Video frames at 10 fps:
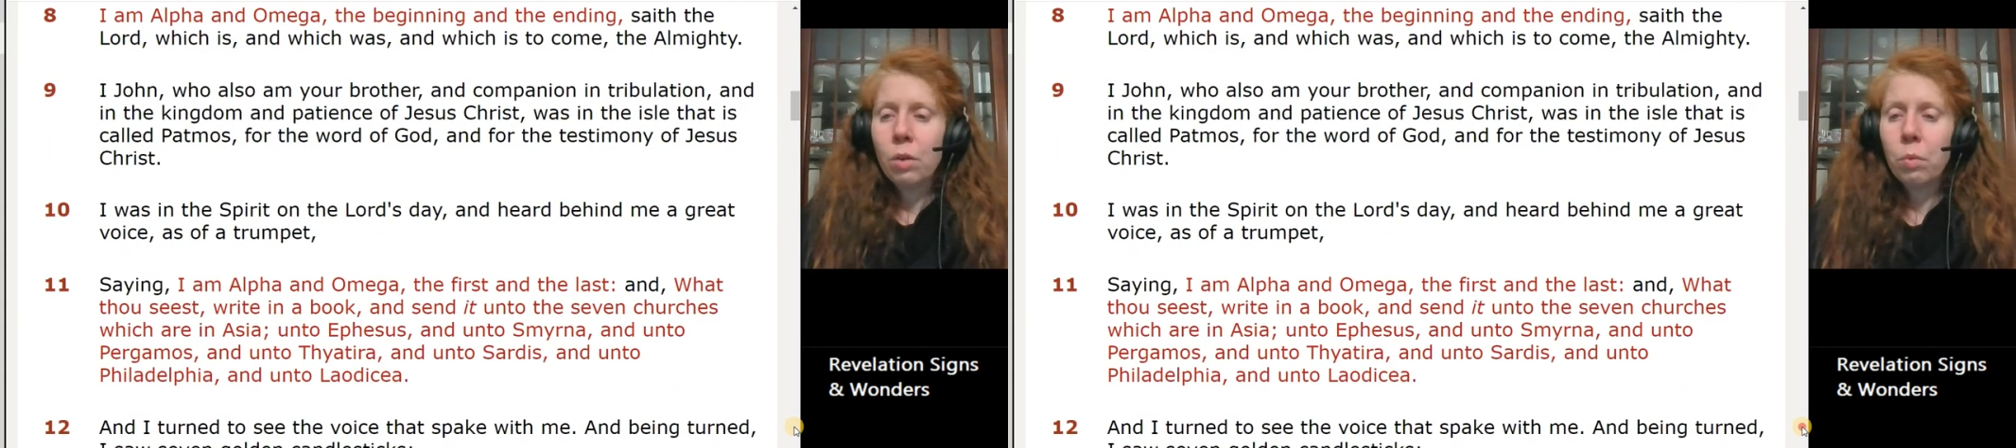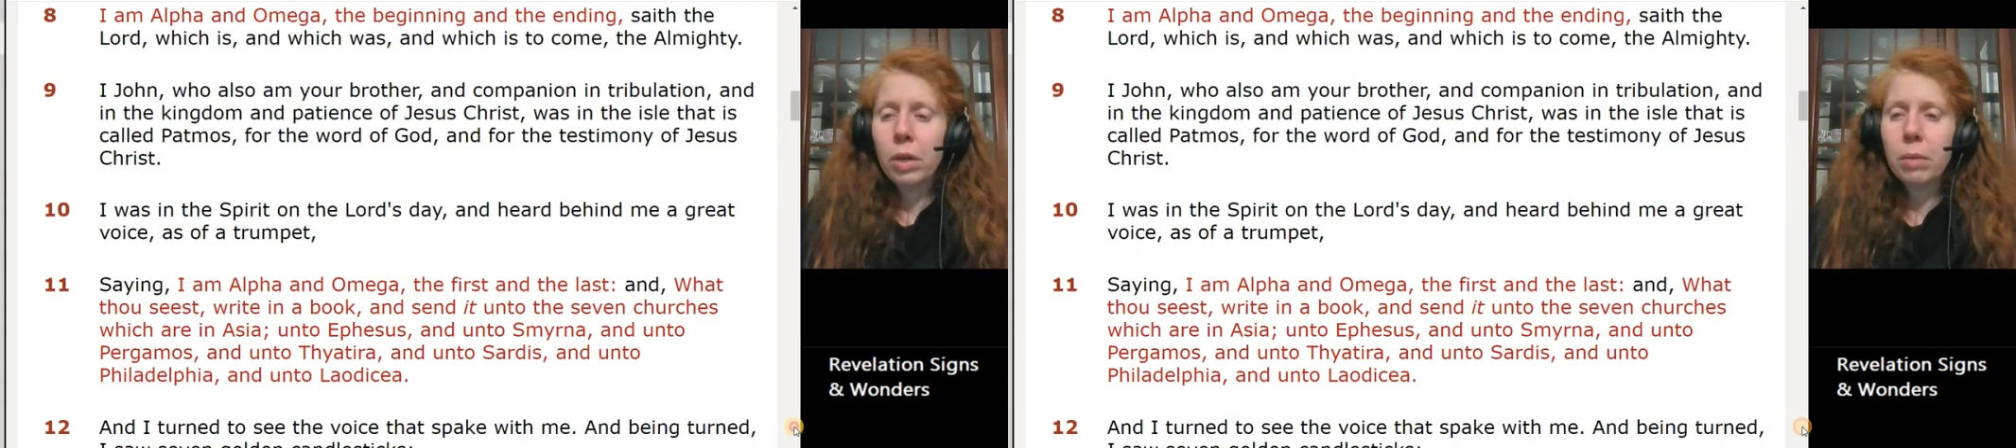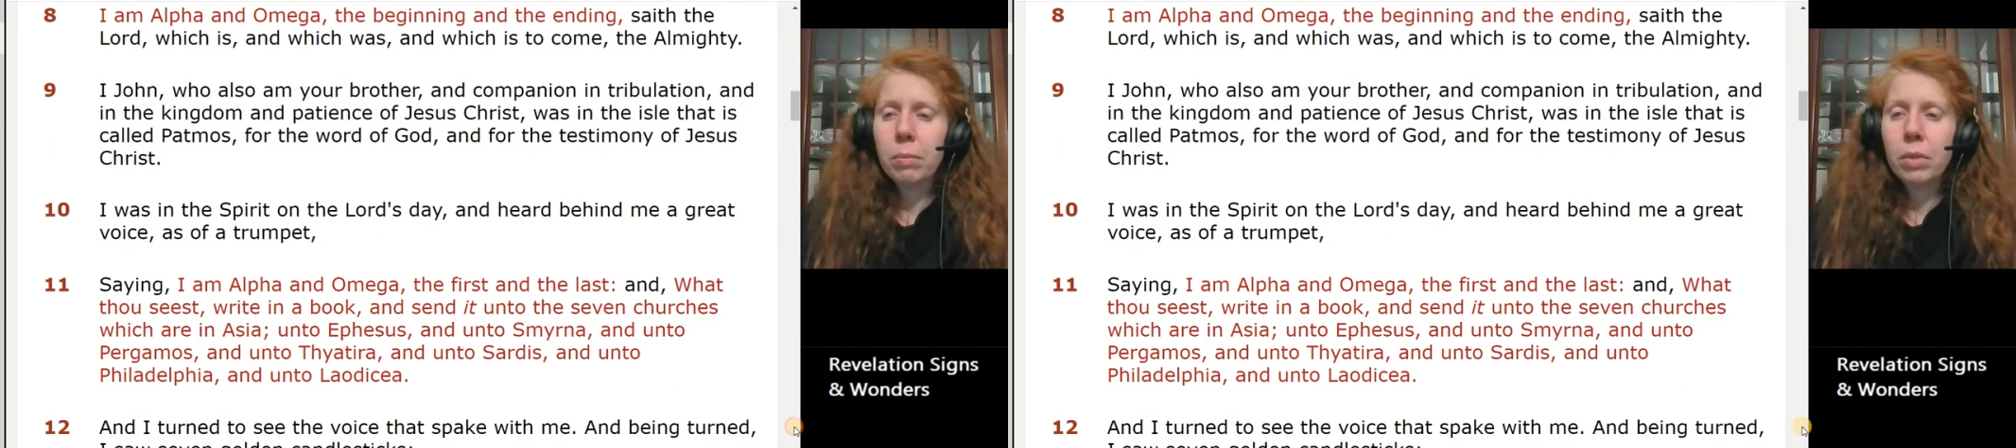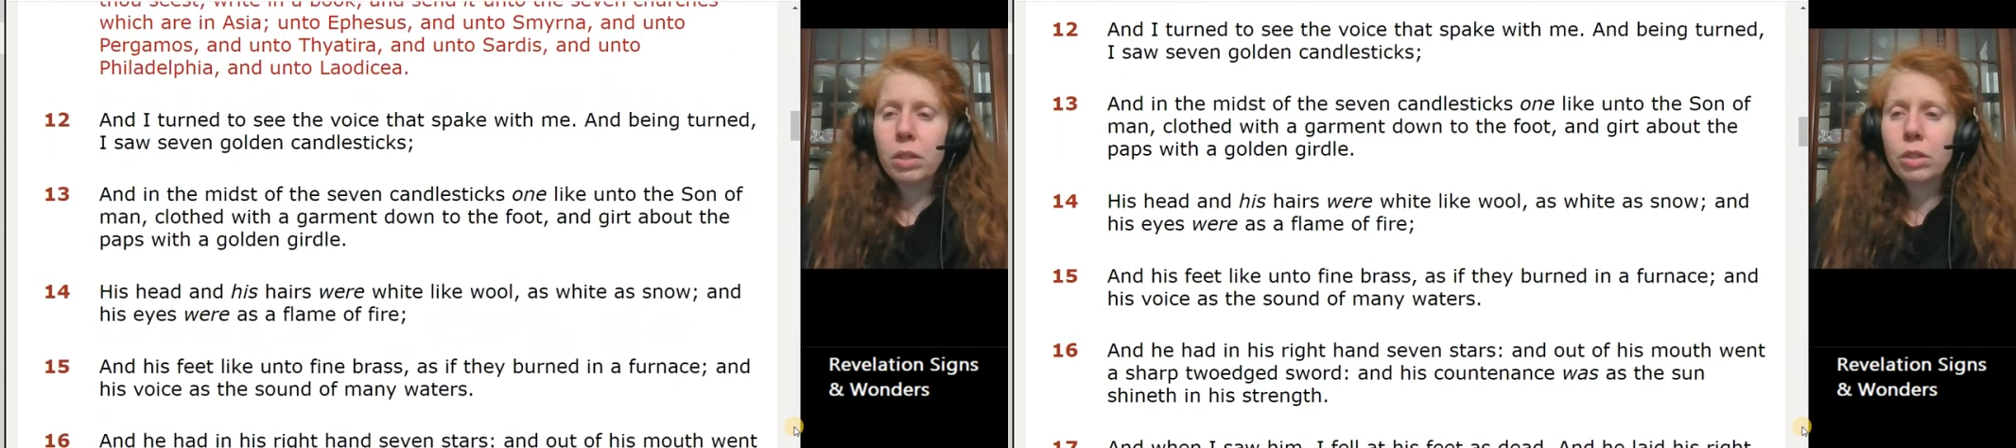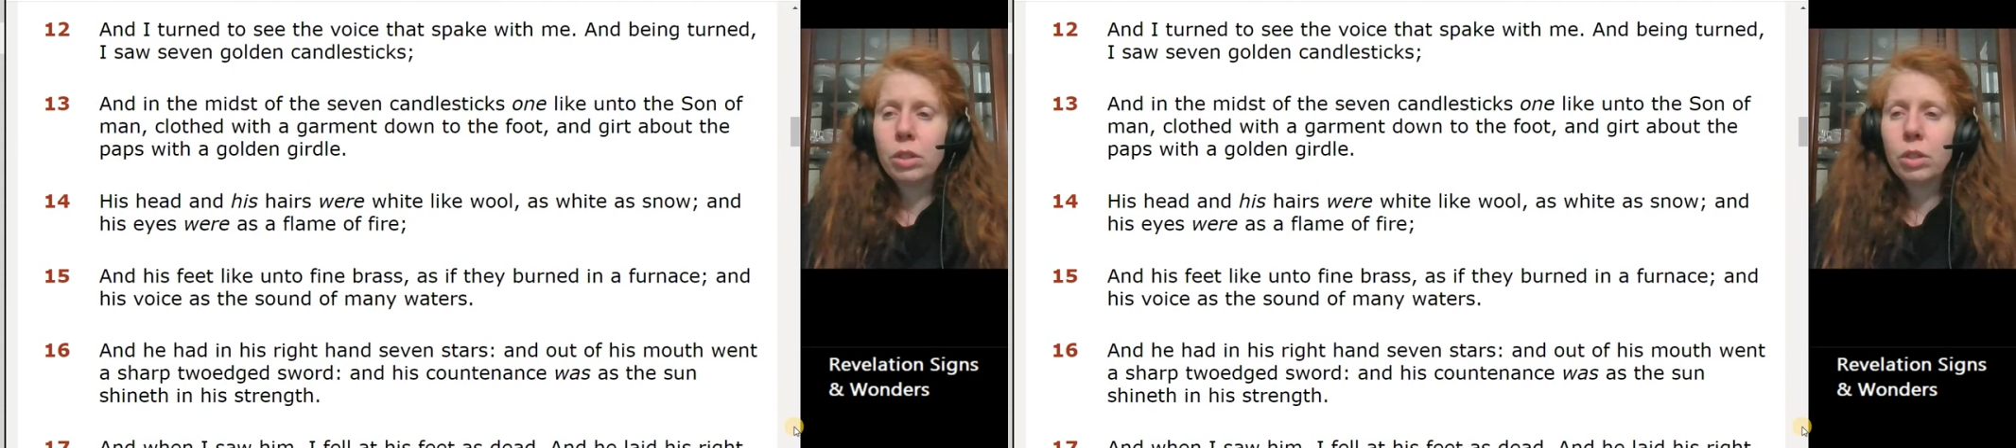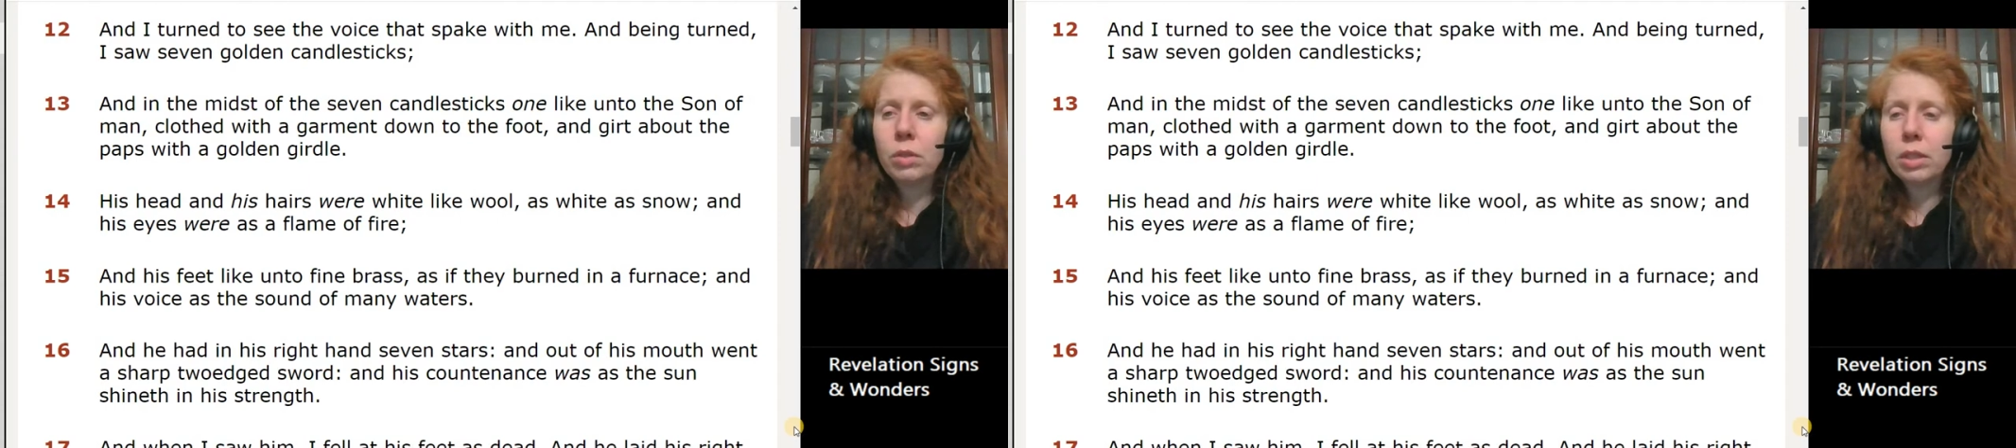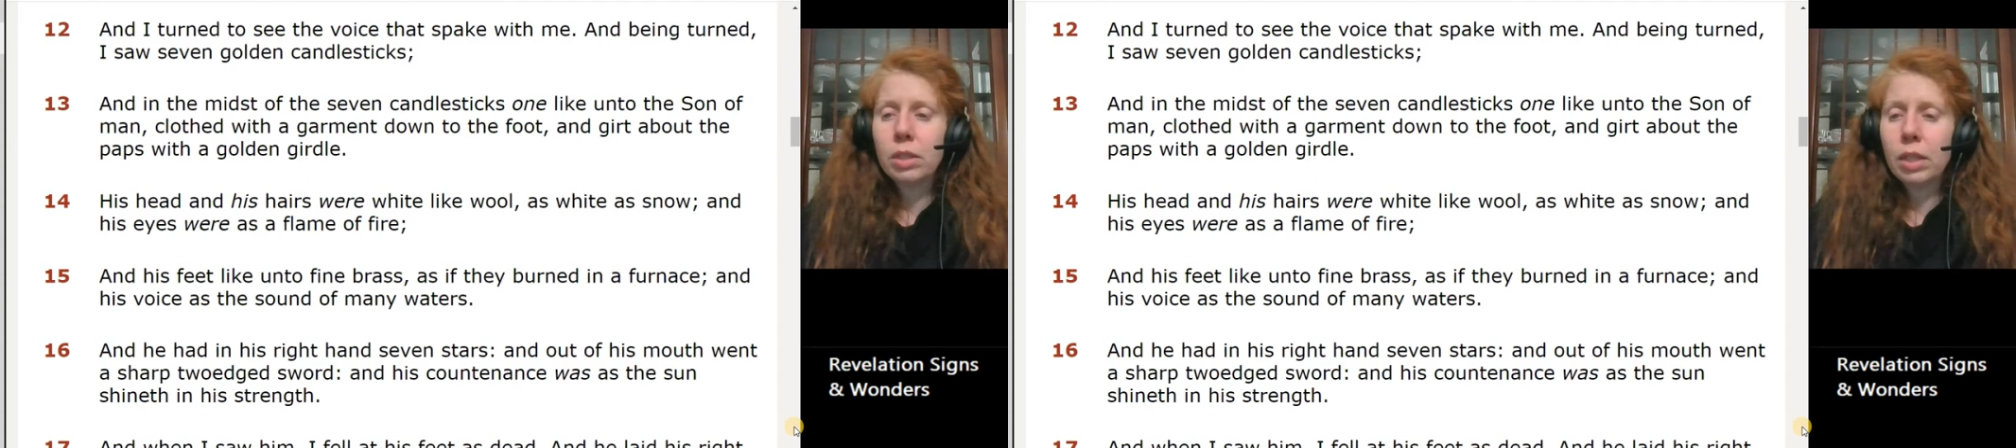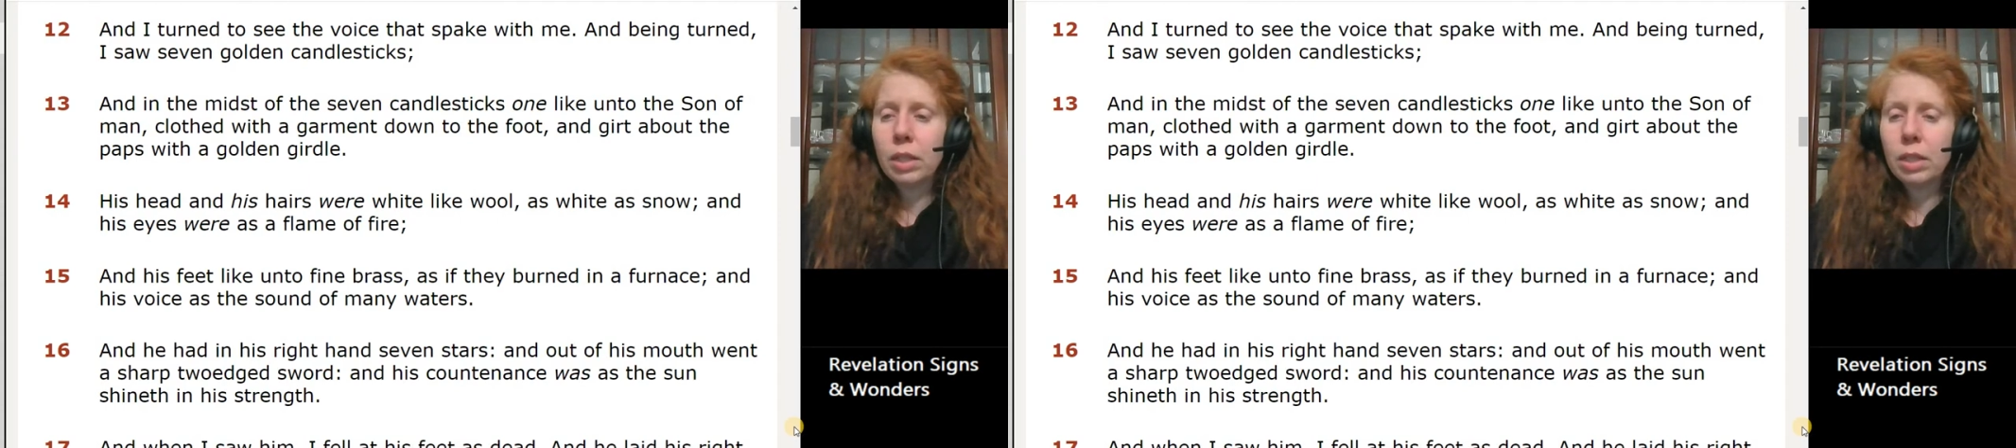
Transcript: What I'm going to do is take